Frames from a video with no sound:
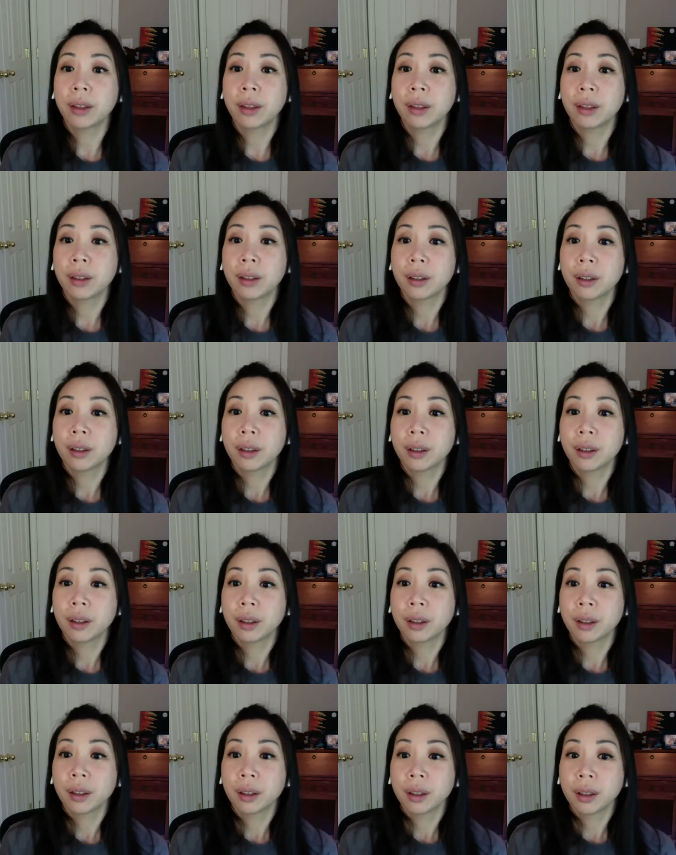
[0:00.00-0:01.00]

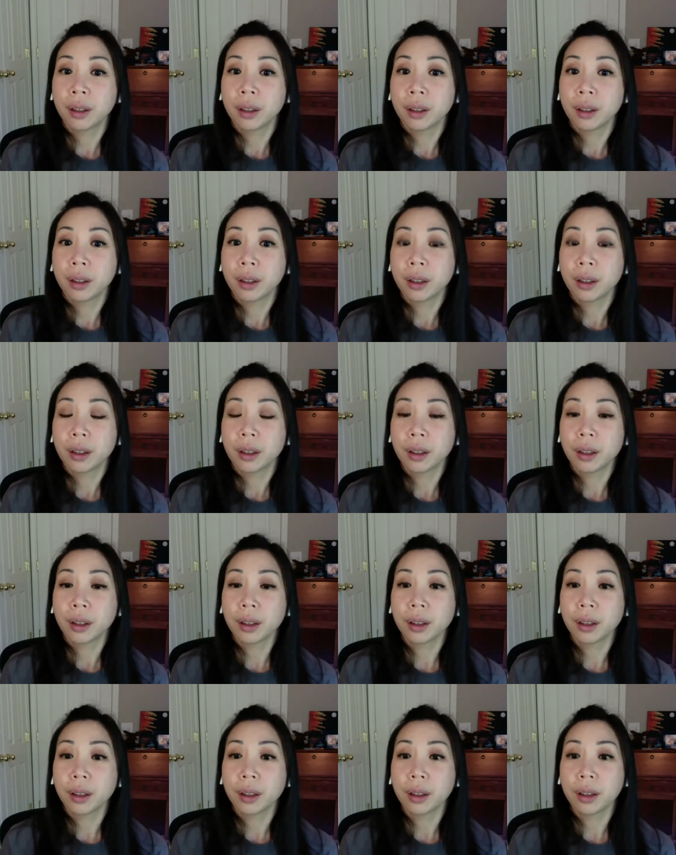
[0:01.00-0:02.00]

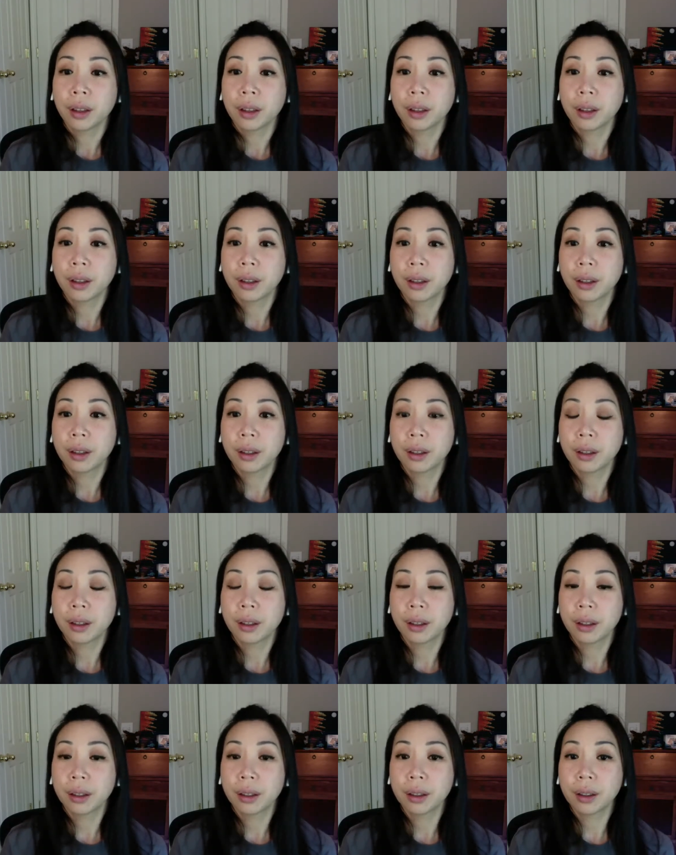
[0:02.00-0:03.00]

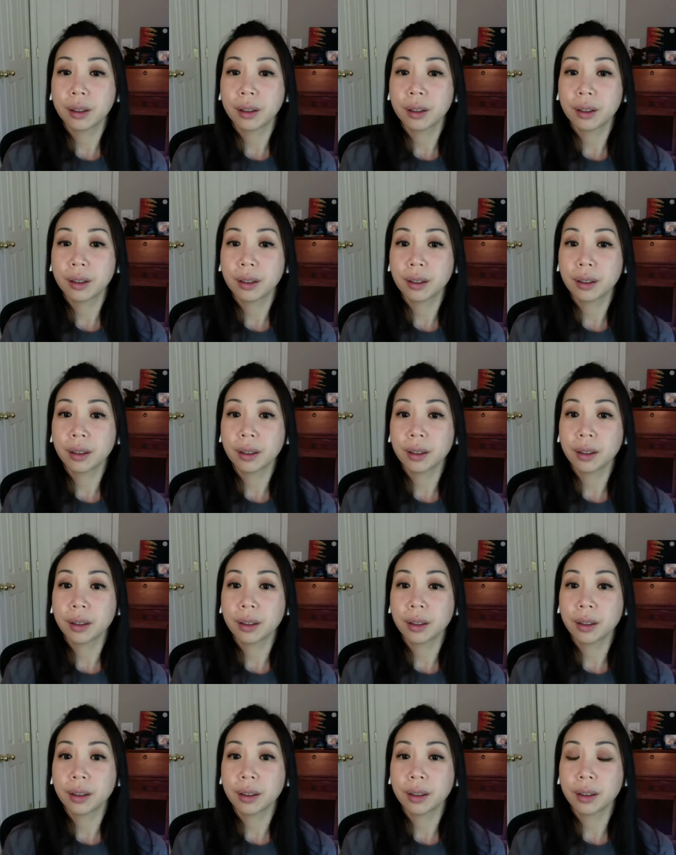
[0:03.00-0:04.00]

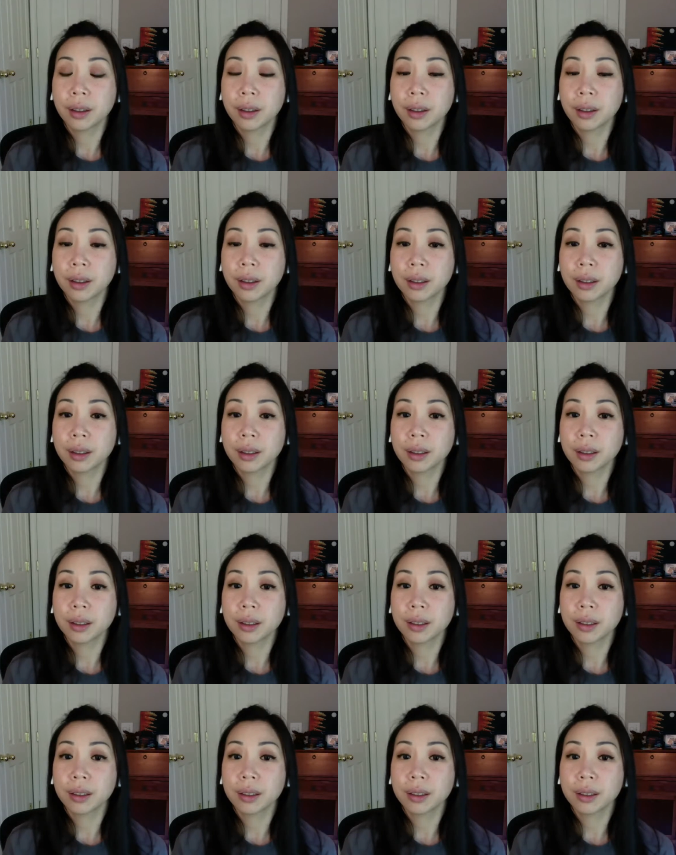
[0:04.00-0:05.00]

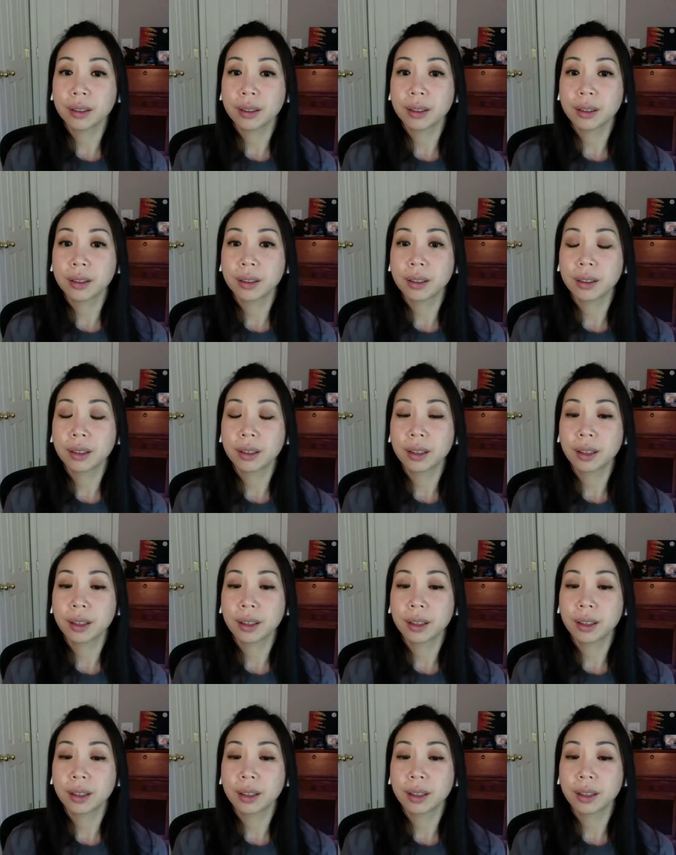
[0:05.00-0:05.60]
(silence)